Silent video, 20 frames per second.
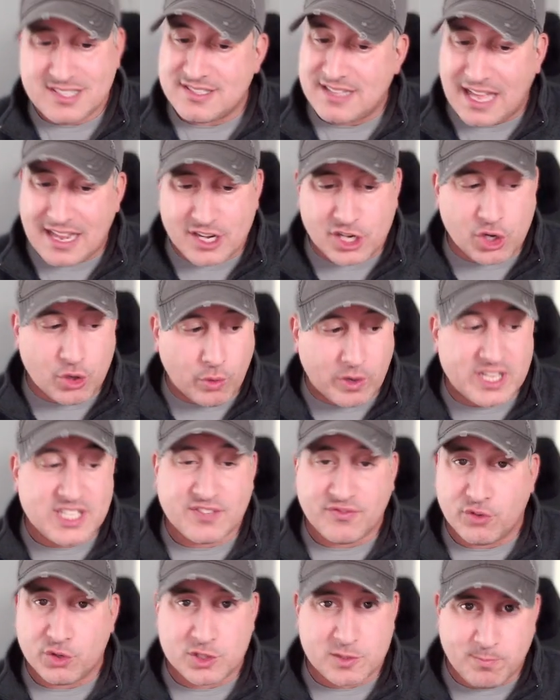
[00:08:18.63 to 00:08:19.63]
not a
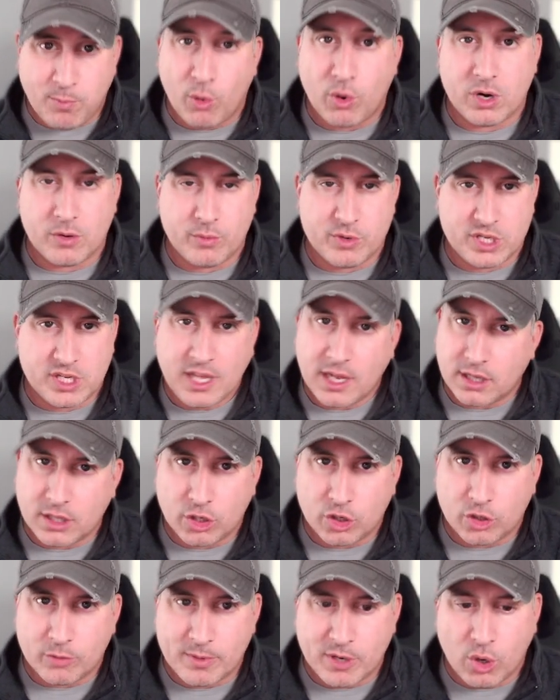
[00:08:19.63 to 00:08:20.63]
graceful sport when you get a
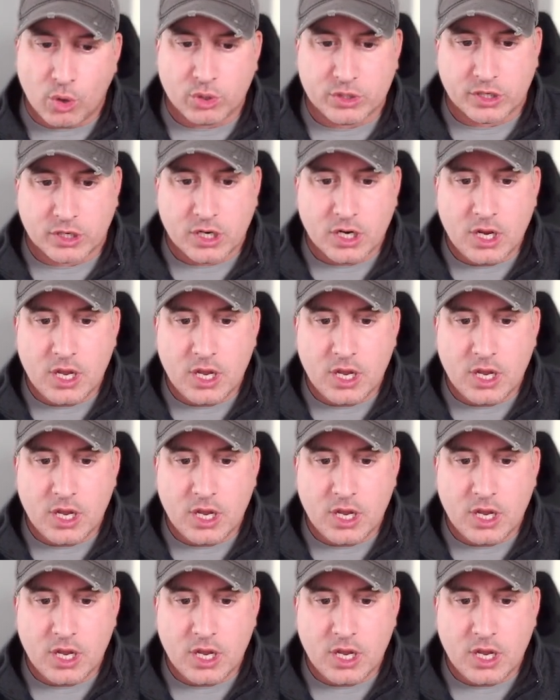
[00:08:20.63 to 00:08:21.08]
little bit older.